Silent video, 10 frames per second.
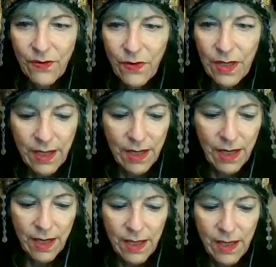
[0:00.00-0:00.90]

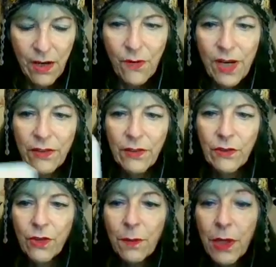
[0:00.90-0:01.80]
Okay. All right, so
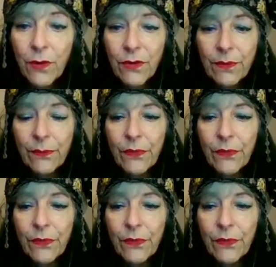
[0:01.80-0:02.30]
Scorpios.